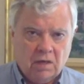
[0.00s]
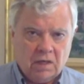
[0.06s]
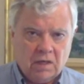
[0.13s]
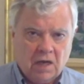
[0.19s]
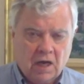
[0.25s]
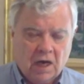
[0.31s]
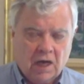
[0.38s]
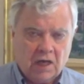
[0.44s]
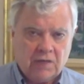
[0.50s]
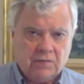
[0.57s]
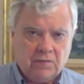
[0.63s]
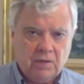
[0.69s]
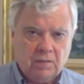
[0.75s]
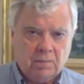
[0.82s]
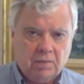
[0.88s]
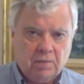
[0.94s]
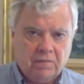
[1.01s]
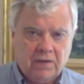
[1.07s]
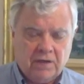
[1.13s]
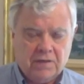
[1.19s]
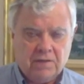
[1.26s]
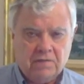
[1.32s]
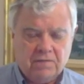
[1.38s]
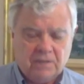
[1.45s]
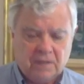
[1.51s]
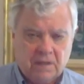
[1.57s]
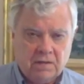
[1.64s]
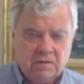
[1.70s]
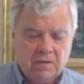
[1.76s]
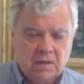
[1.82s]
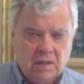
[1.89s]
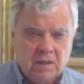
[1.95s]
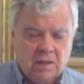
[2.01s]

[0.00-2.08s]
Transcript: an Oxford professor, found,